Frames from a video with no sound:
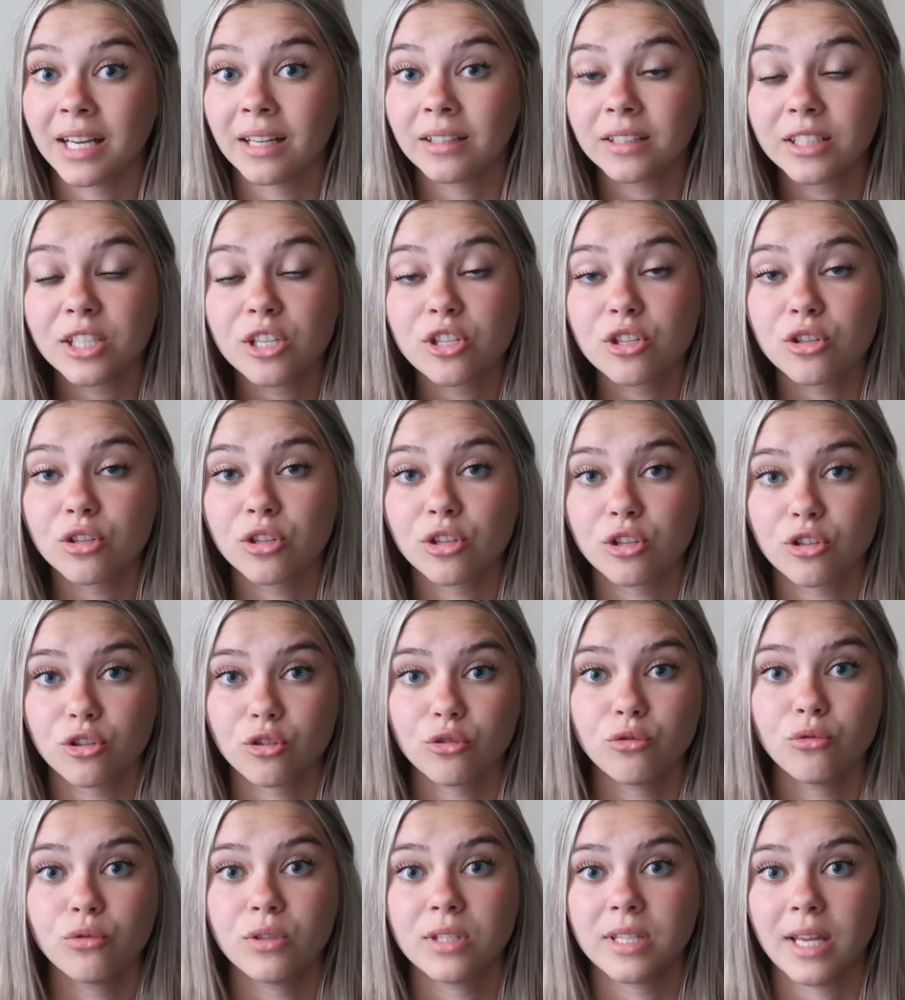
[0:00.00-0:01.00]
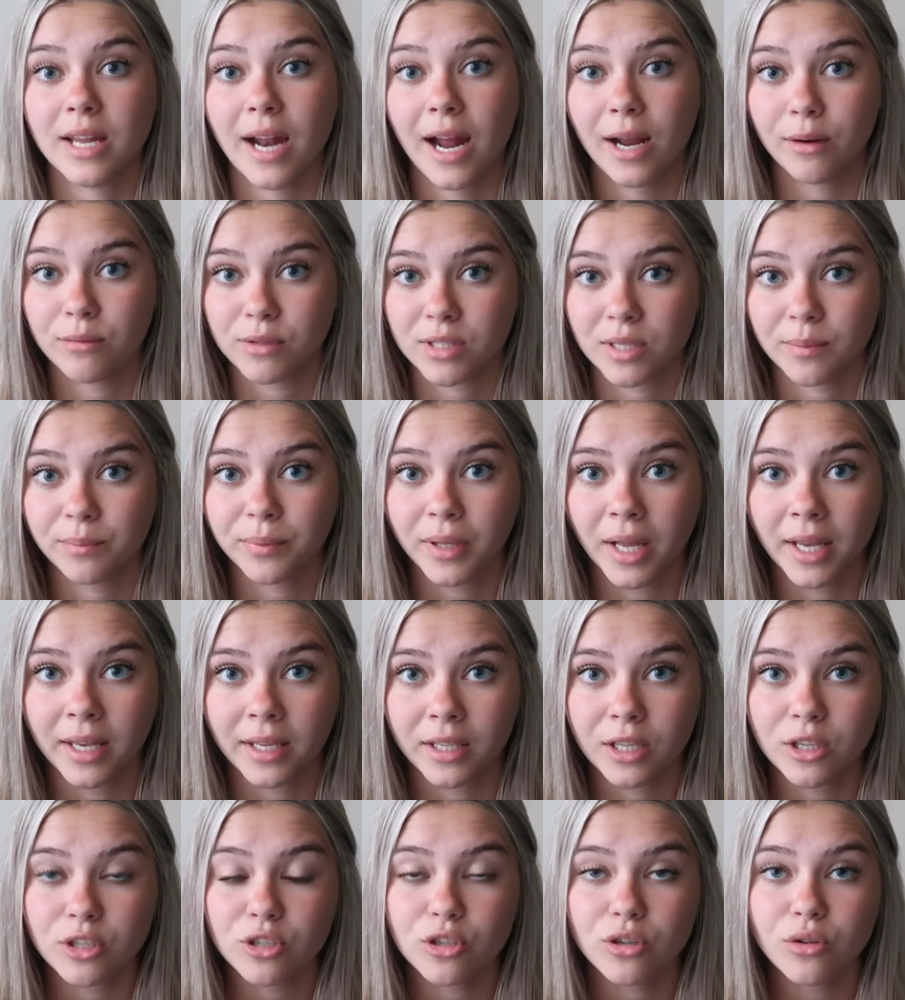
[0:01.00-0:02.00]
At least to the schools that I was
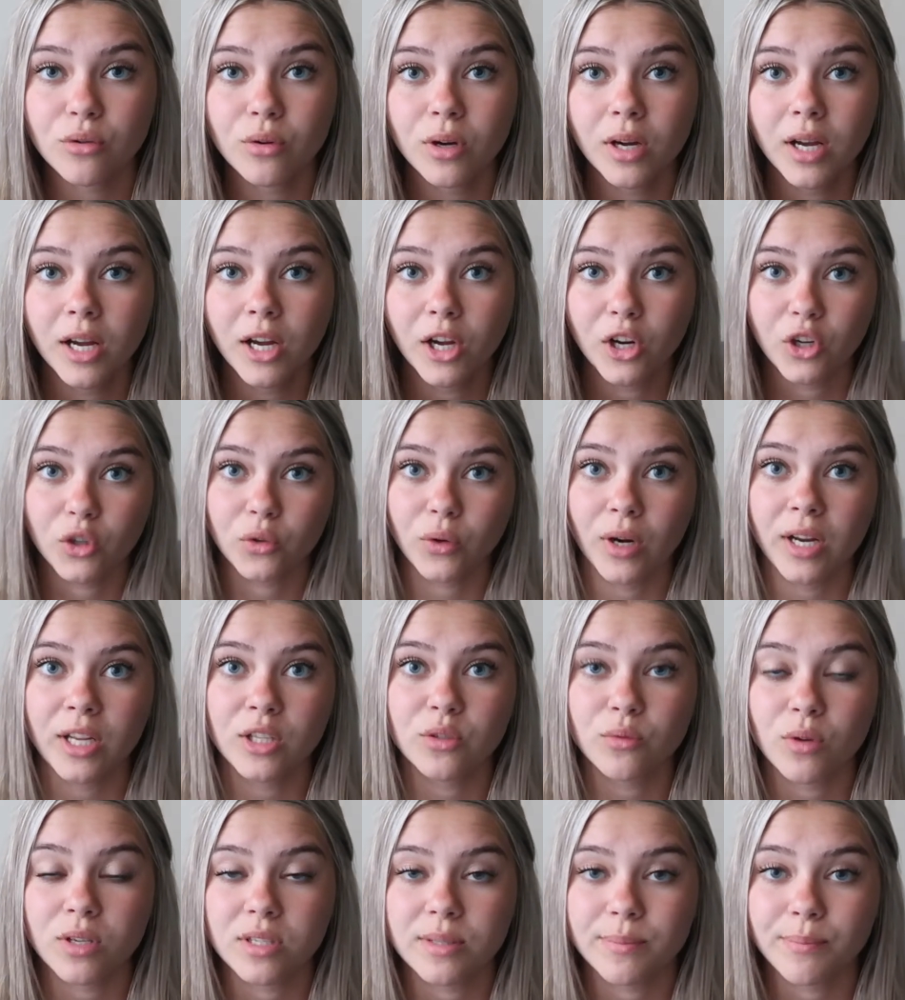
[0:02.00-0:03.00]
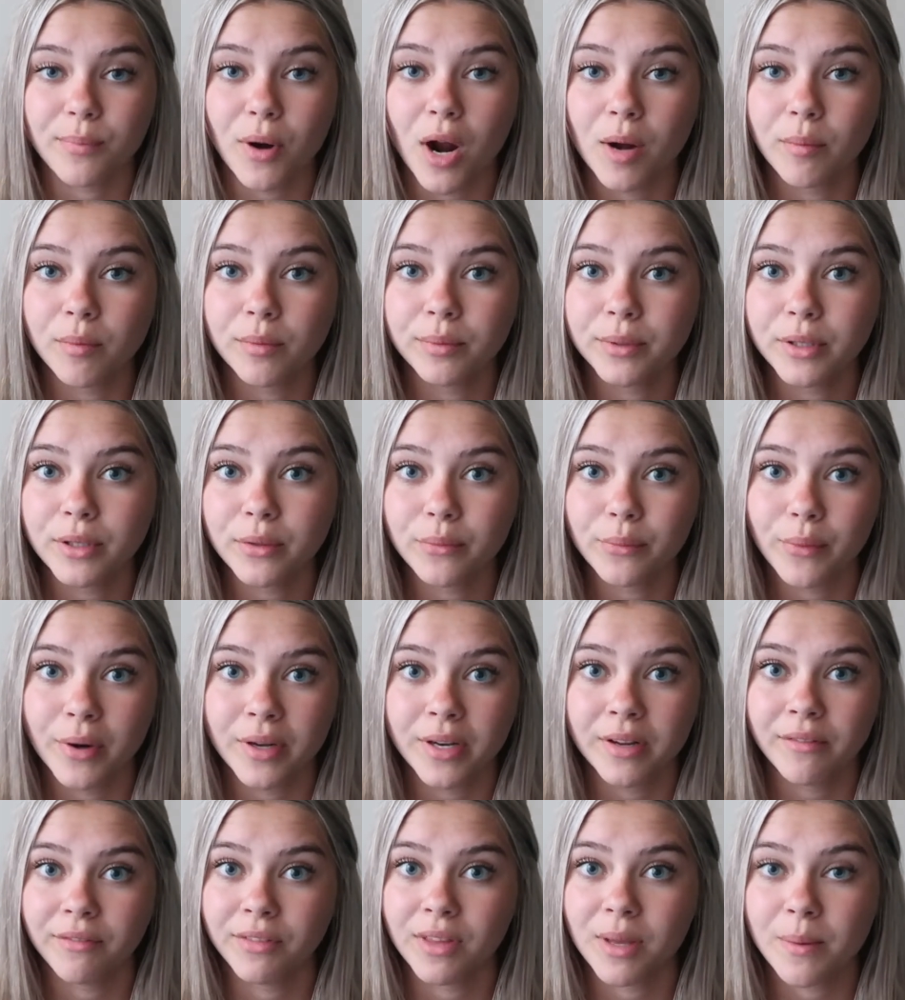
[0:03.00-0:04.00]
applying into, grades was probably
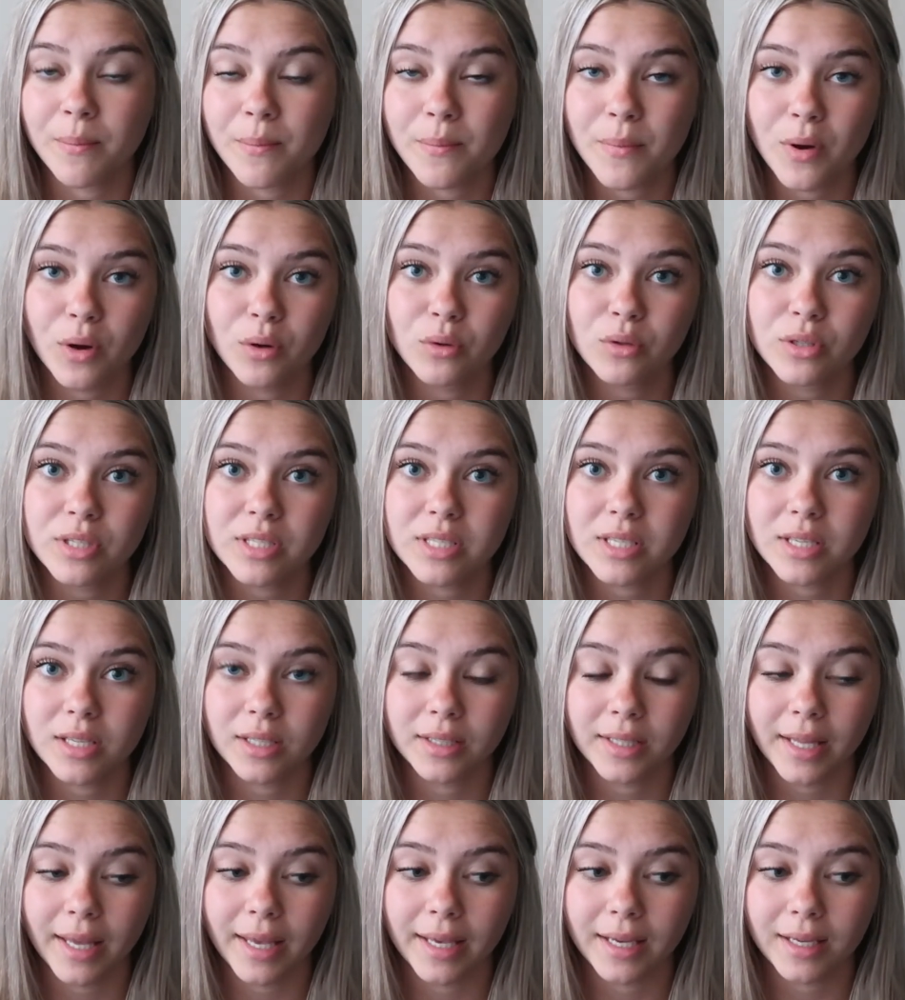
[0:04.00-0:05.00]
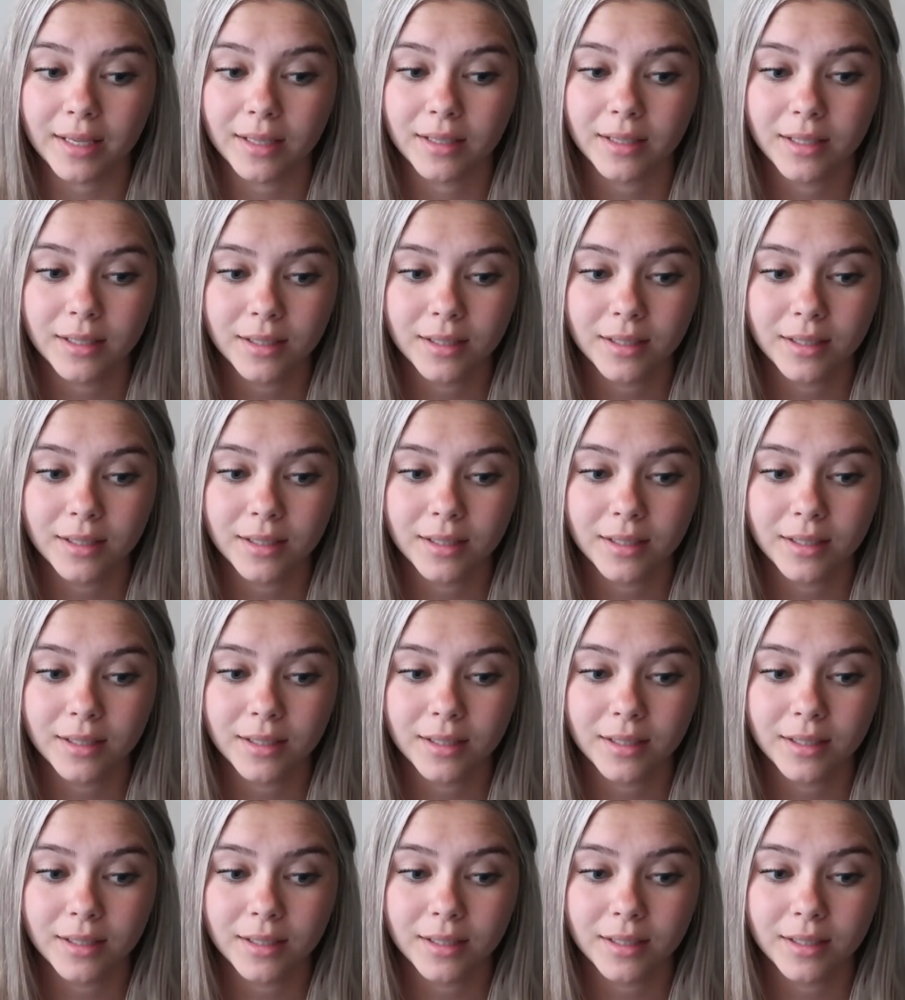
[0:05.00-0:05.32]
one of the most, like,